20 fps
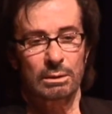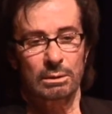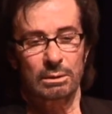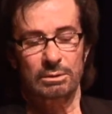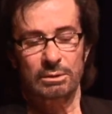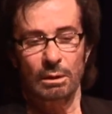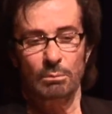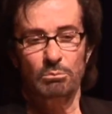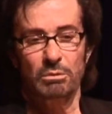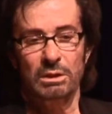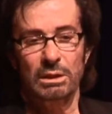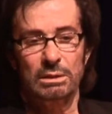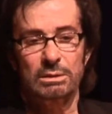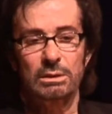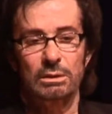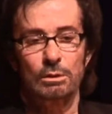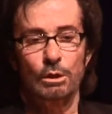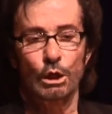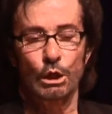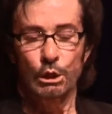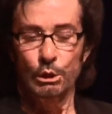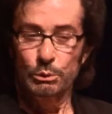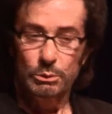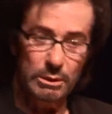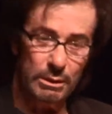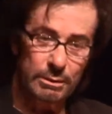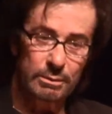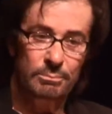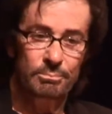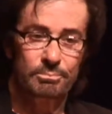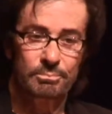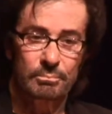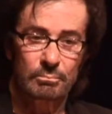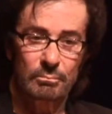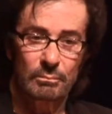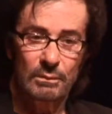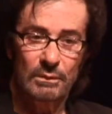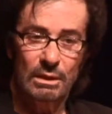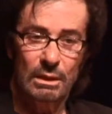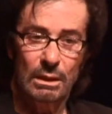some kids included
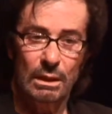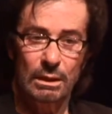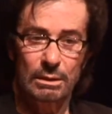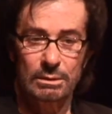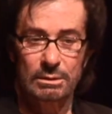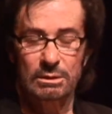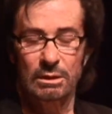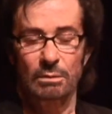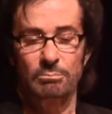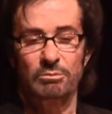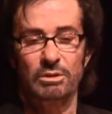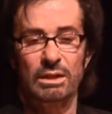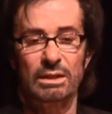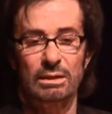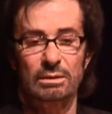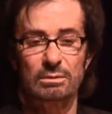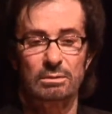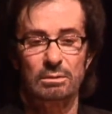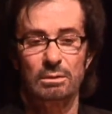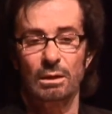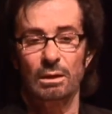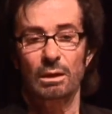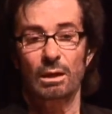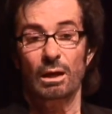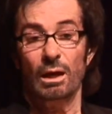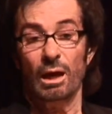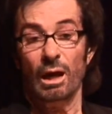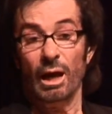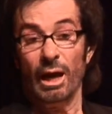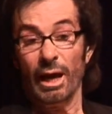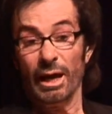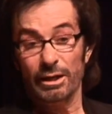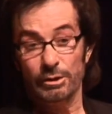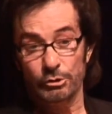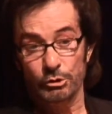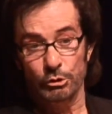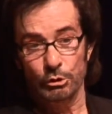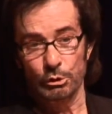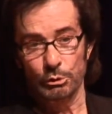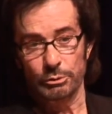and some kids
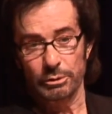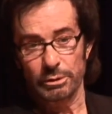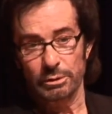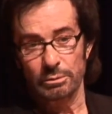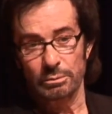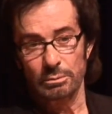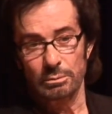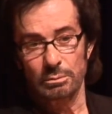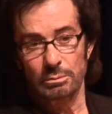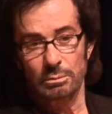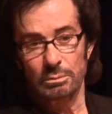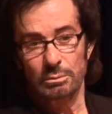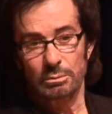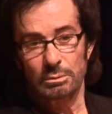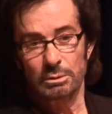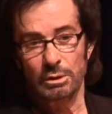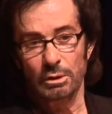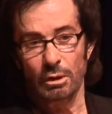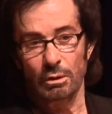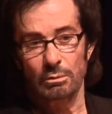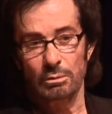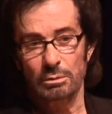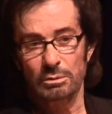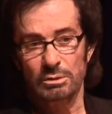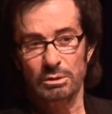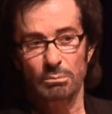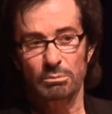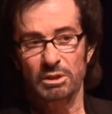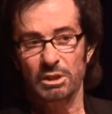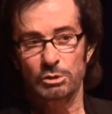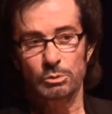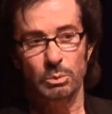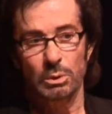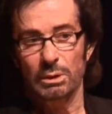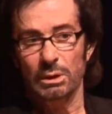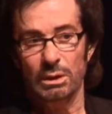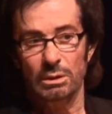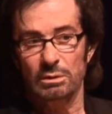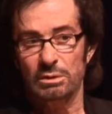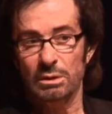excluded. You know, some kids were
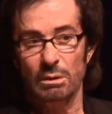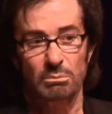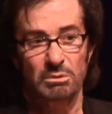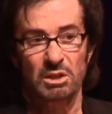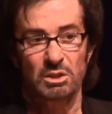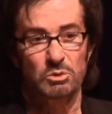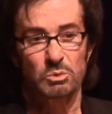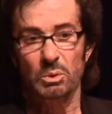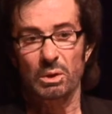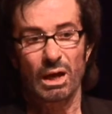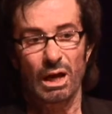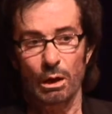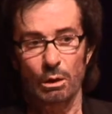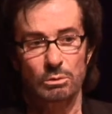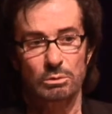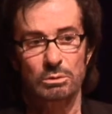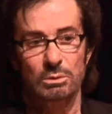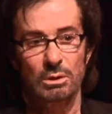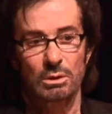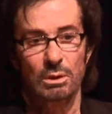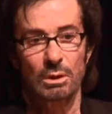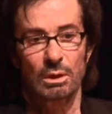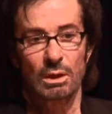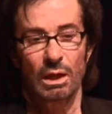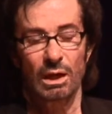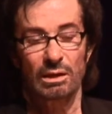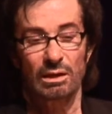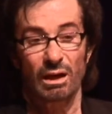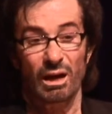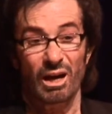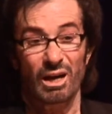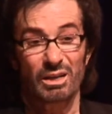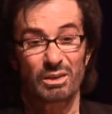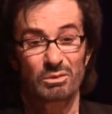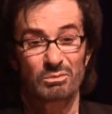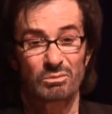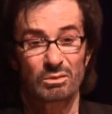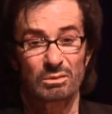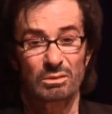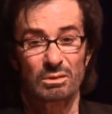in, some kids were out. And
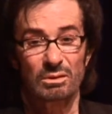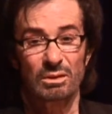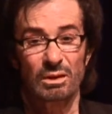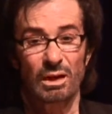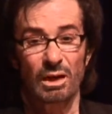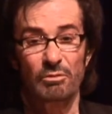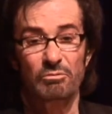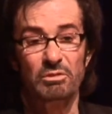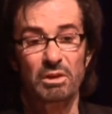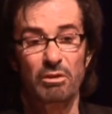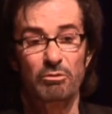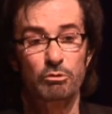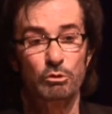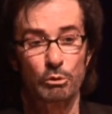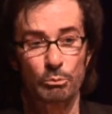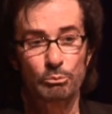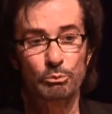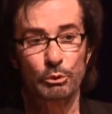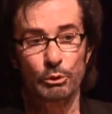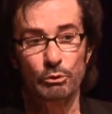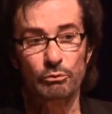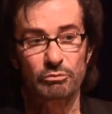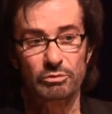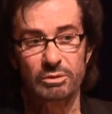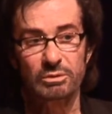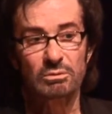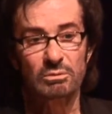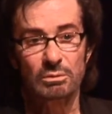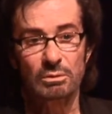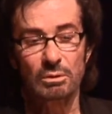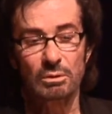I have never approved